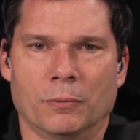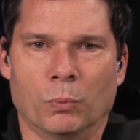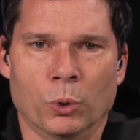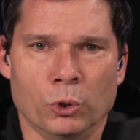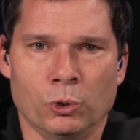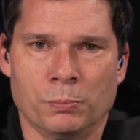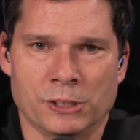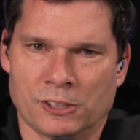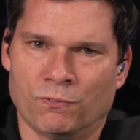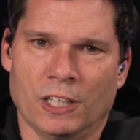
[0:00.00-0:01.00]
room
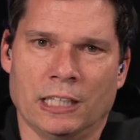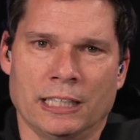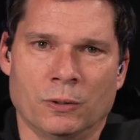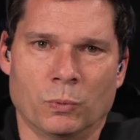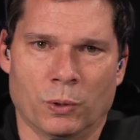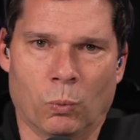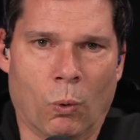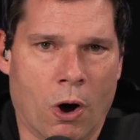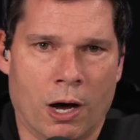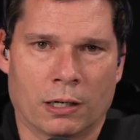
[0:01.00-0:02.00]
is filling with
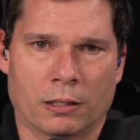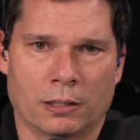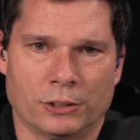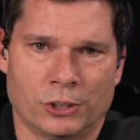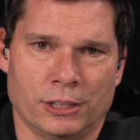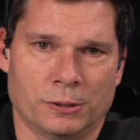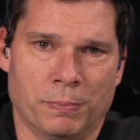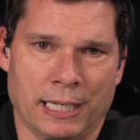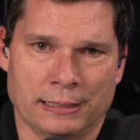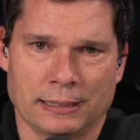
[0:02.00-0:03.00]
water, and she's
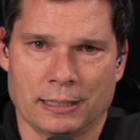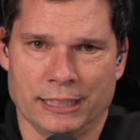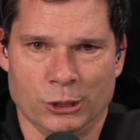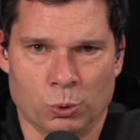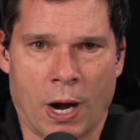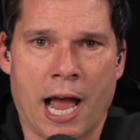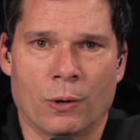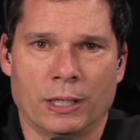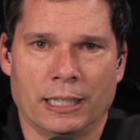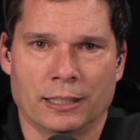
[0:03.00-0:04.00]
basically
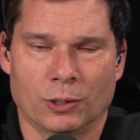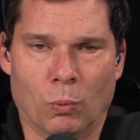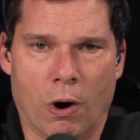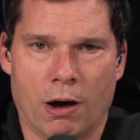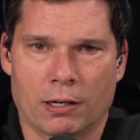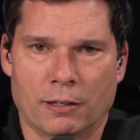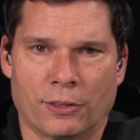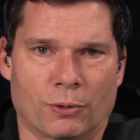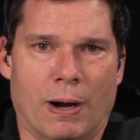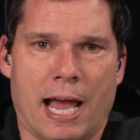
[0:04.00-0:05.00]
drowning in the water,
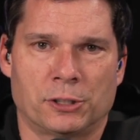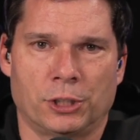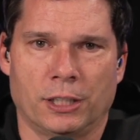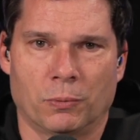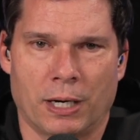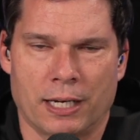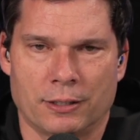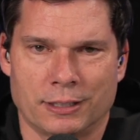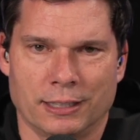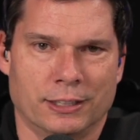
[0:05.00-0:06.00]
thrashing
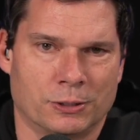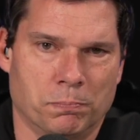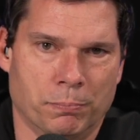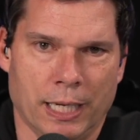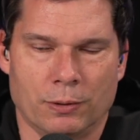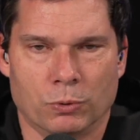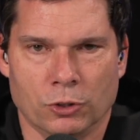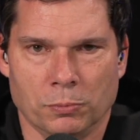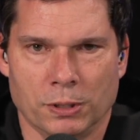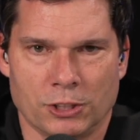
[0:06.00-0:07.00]
around in this
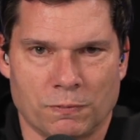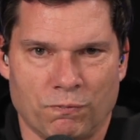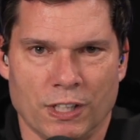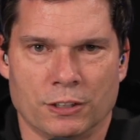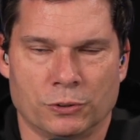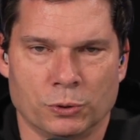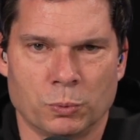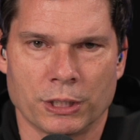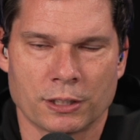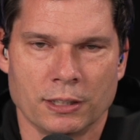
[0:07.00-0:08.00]
bedroom that's filled
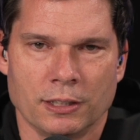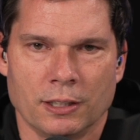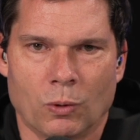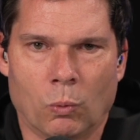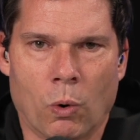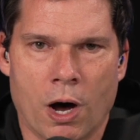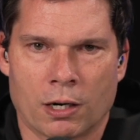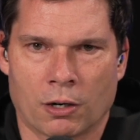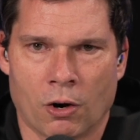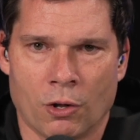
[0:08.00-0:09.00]
with
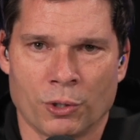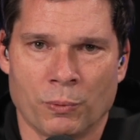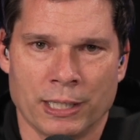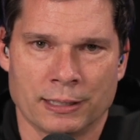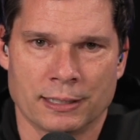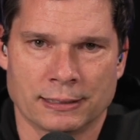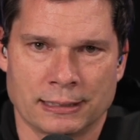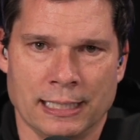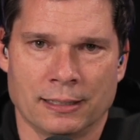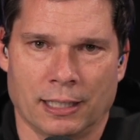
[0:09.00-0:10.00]
water all the way to the
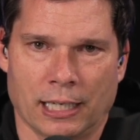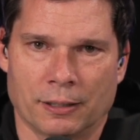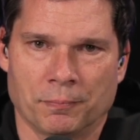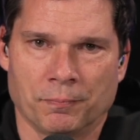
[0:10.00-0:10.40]
ceiling.